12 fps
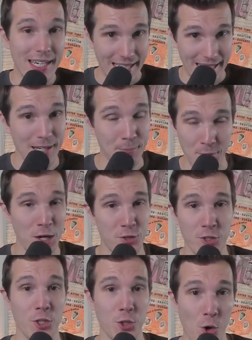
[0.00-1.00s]
he
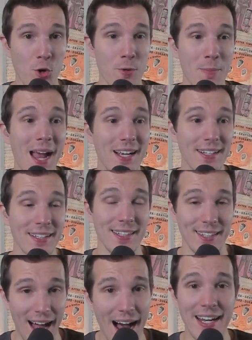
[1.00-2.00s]
pressured the quarterback a
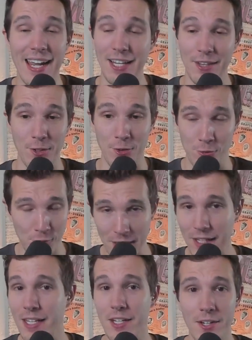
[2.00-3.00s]
lot and looked
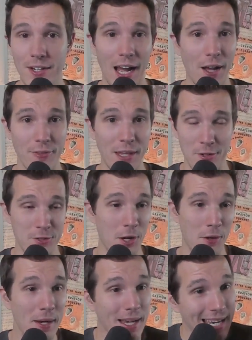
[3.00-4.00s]
really good out there.
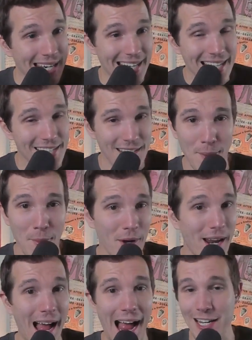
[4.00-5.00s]
So he's
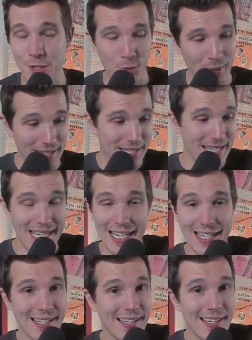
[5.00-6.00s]
someone I just want to see,
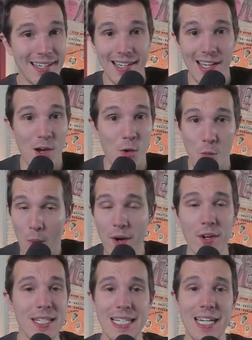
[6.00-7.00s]
where
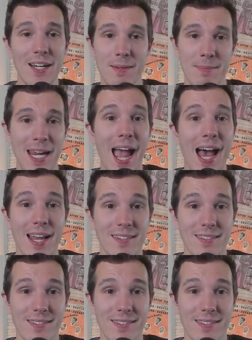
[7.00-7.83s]
is he going to be at?